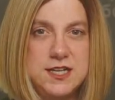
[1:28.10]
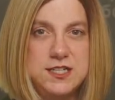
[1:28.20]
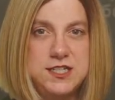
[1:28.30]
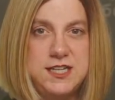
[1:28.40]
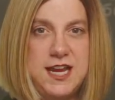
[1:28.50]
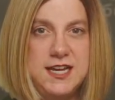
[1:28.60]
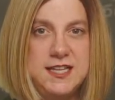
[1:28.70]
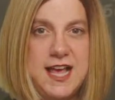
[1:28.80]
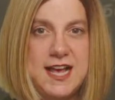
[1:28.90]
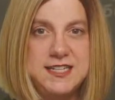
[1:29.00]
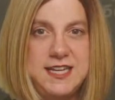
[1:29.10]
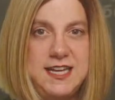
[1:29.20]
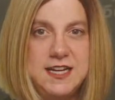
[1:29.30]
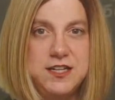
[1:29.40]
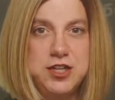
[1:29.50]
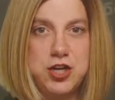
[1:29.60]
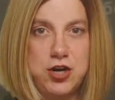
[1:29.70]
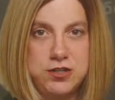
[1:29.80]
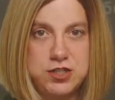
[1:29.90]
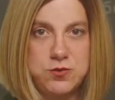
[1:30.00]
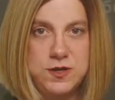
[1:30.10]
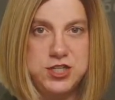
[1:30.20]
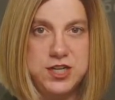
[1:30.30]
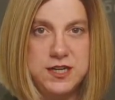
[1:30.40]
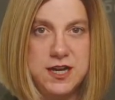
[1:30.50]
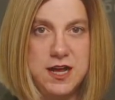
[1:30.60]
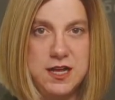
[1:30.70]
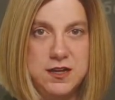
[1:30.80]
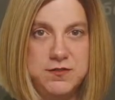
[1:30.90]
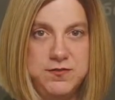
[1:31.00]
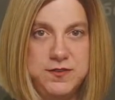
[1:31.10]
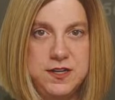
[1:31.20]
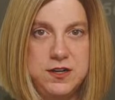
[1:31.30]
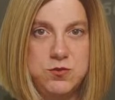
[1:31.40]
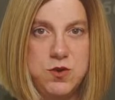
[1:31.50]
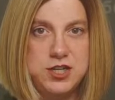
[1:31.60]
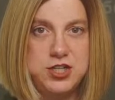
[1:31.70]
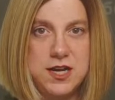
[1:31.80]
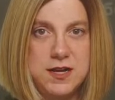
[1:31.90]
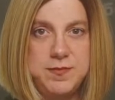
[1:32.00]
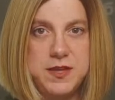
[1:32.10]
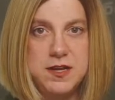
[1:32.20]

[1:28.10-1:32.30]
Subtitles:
stated that in the Kursk region of Russia,